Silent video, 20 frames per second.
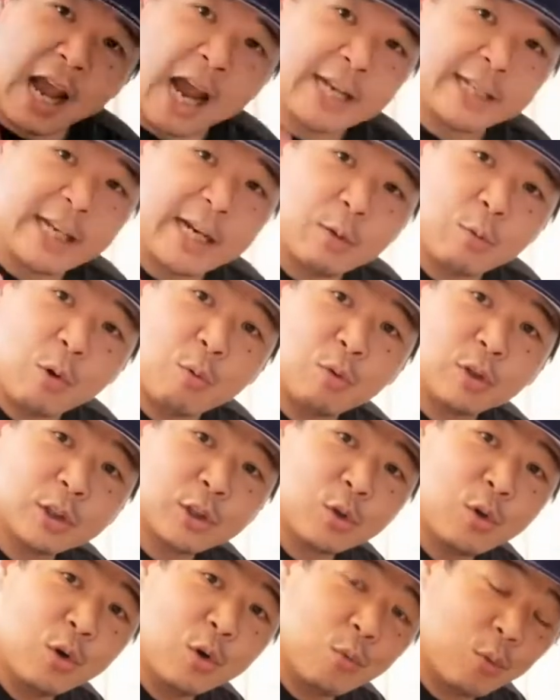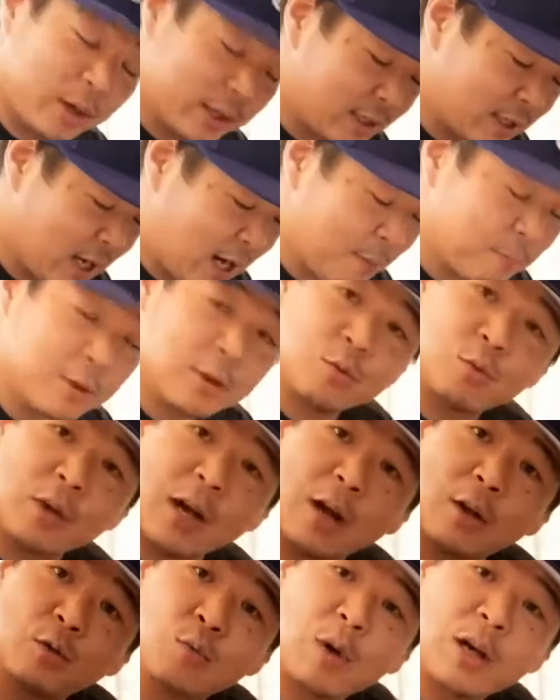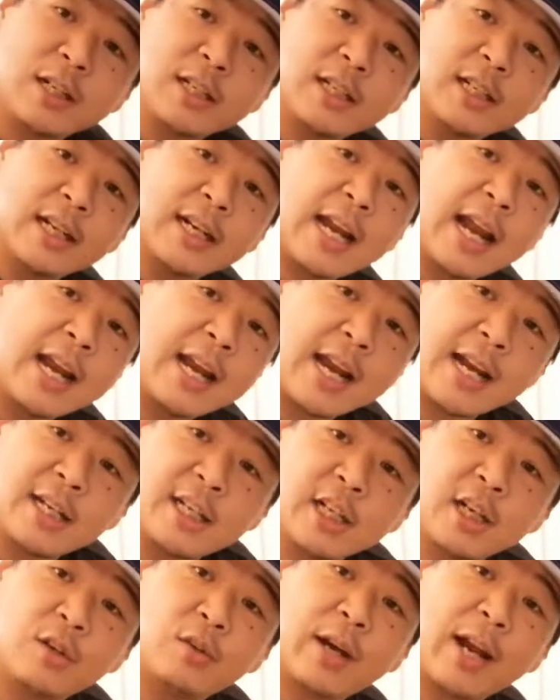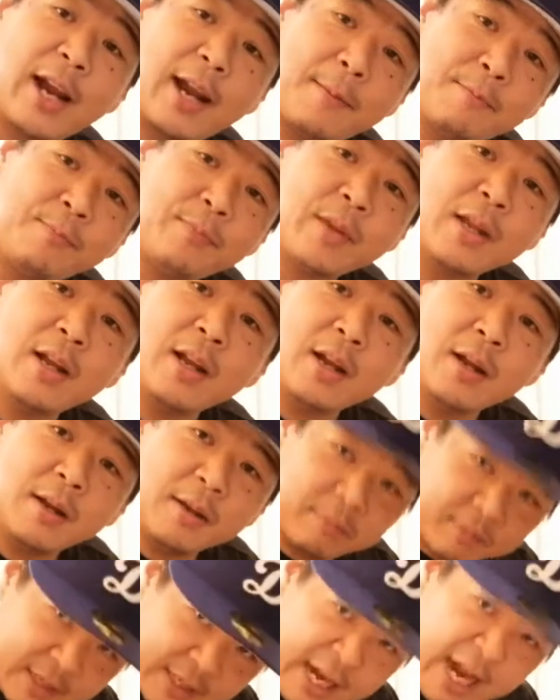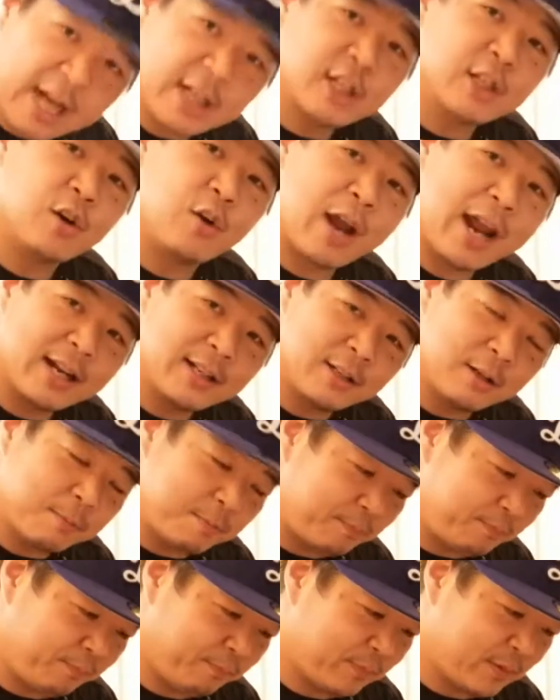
I think what was cool one time was when I was watching an NHL game, the national anthem.